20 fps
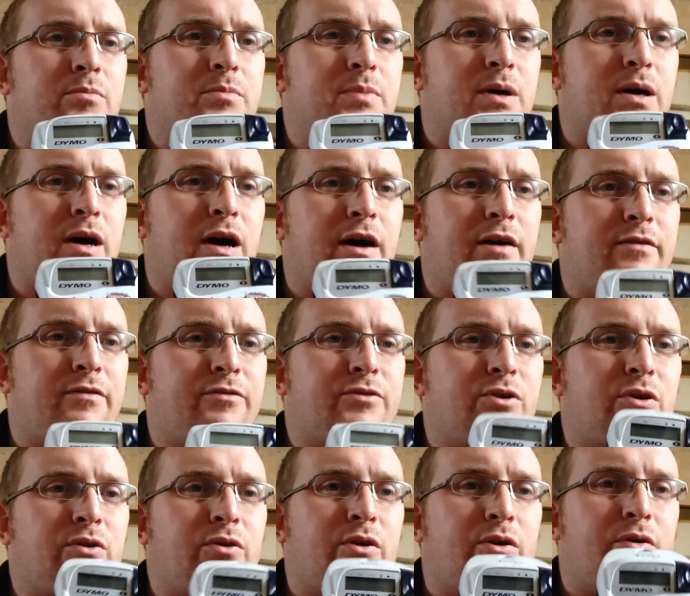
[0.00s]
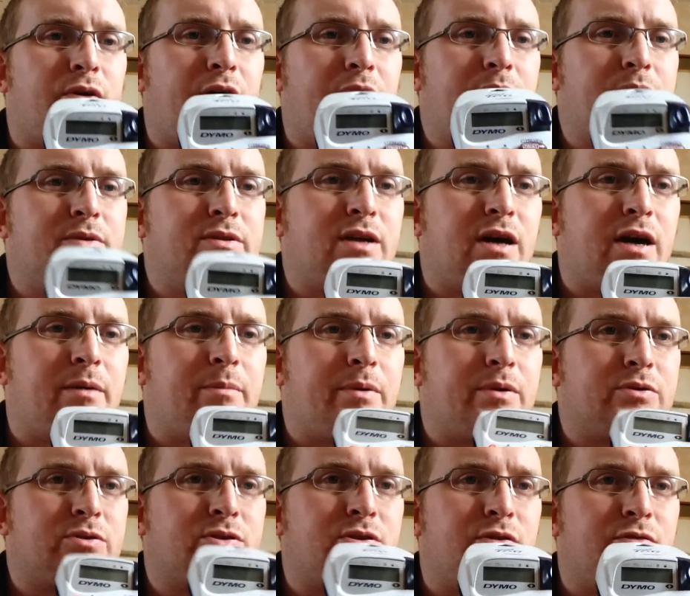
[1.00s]
but I've done alright with
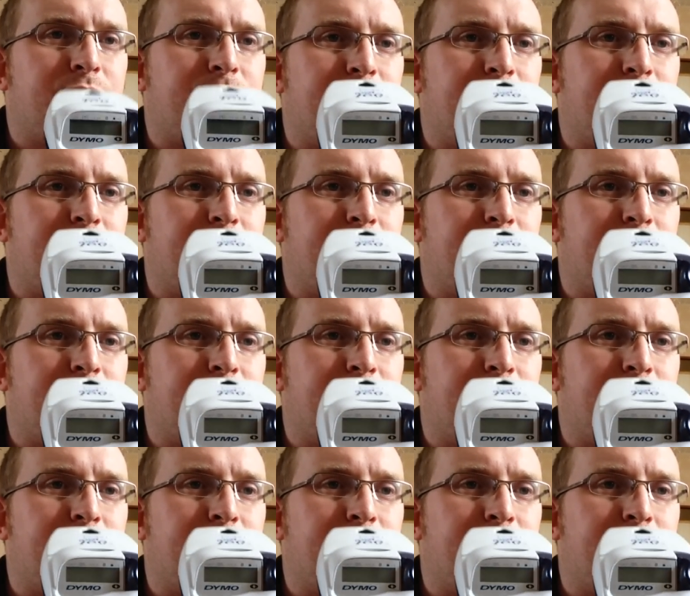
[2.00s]
Dymo stuff